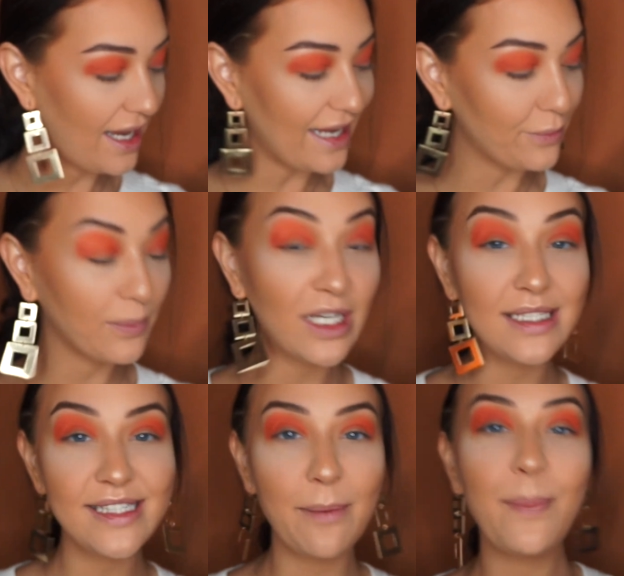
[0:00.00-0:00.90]
and I'm going
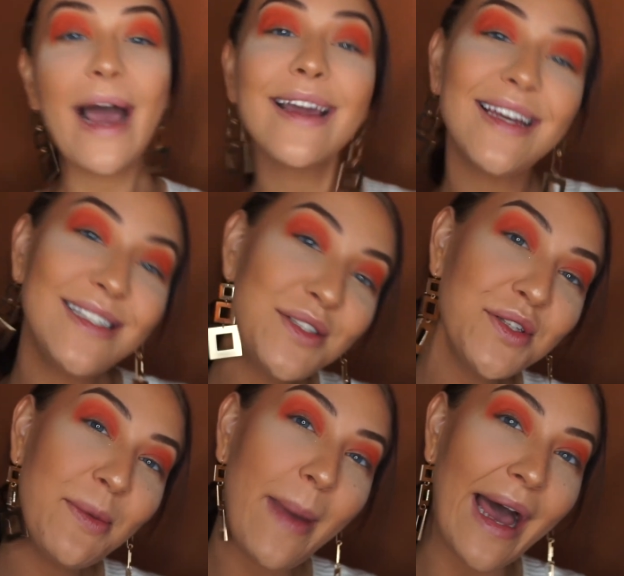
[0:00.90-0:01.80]
to dip back into
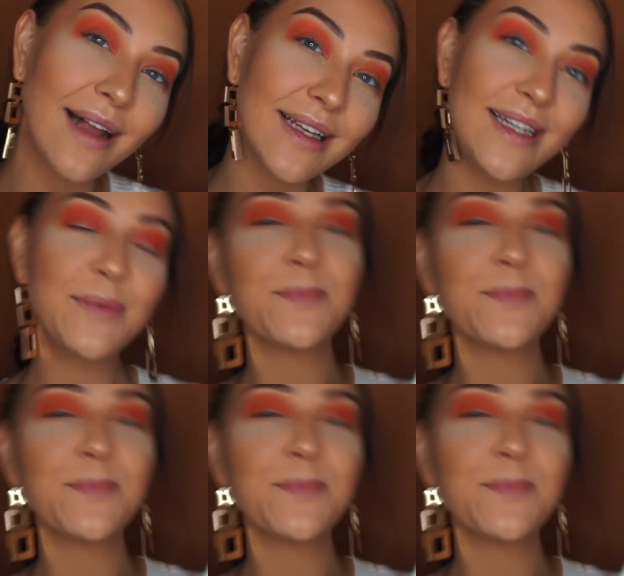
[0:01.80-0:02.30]
the palette,